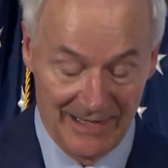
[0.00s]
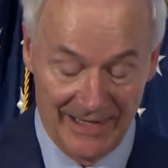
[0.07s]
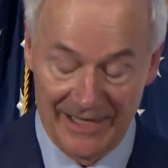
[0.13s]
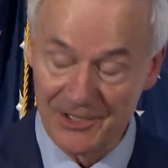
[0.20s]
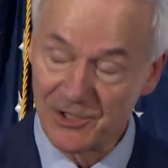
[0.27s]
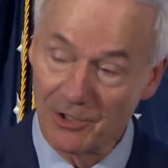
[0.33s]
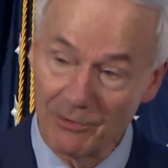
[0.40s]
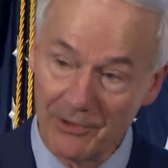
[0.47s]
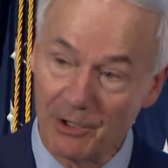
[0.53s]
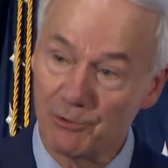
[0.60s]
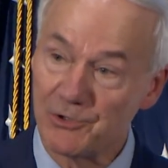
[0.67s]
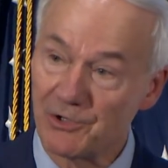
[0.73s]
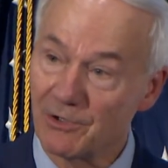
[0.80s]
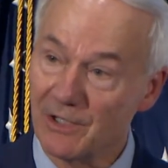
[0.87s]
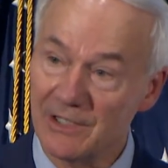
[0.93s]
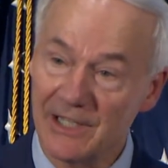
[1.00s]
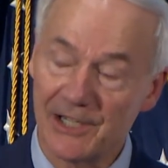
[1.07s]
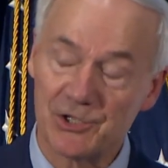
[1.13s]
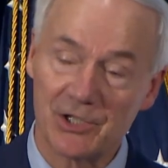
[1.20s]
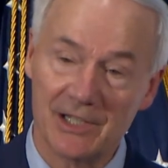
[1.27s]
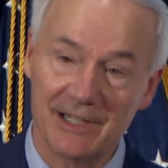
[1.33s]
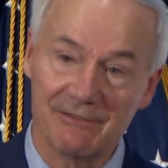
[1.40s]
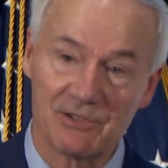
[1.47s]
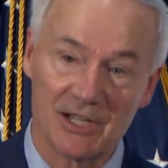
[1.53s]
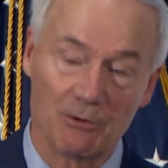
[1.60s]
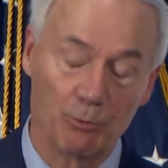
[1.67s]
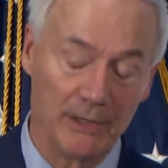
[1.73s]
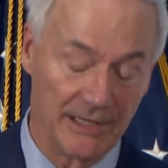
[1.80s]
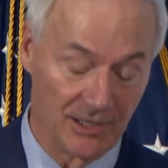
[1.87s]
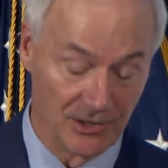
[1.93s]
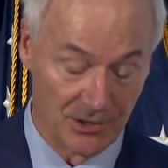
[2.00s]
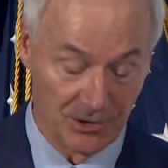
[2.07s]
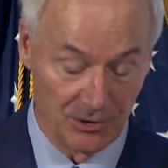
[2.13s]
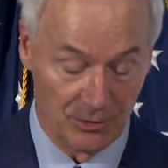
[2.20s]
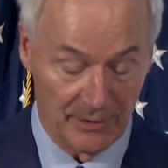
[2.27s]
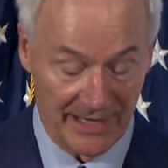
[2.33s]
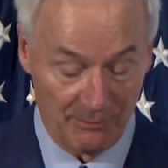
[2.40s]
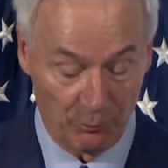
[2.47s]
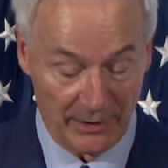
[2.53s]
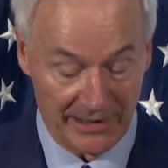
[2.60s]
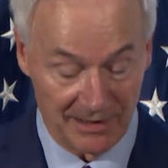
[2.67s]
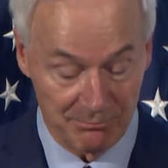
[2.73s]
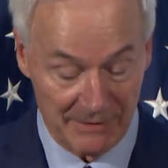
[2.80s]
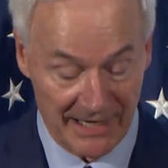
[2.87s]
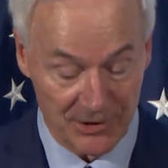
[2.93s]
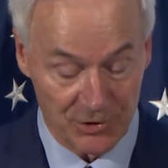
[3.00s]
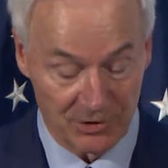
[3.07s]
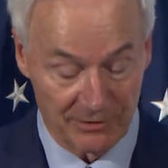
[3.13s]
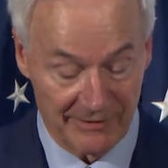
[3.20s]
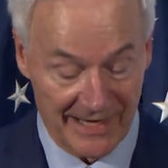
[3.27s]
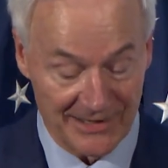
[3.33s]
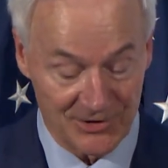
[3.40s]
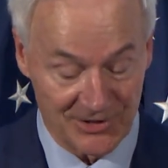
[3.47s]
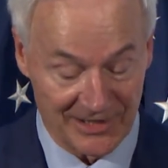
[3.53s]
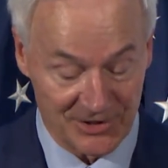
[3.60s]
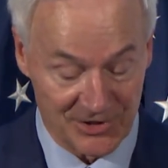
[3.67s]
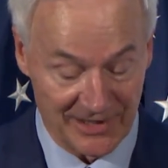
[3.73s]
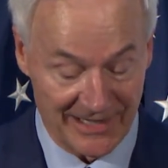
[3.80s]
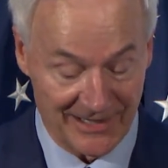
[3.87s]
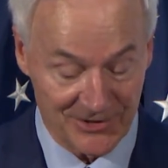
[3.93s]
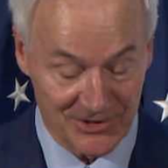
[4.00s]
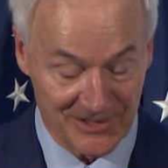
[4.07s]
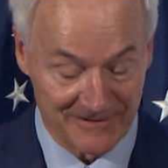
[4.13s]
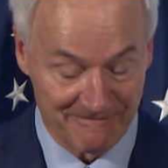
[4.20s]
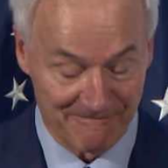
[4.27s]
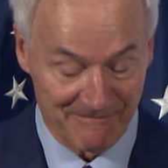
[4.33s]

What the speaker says: And so those are initiatives that we can do, and we can measure that success.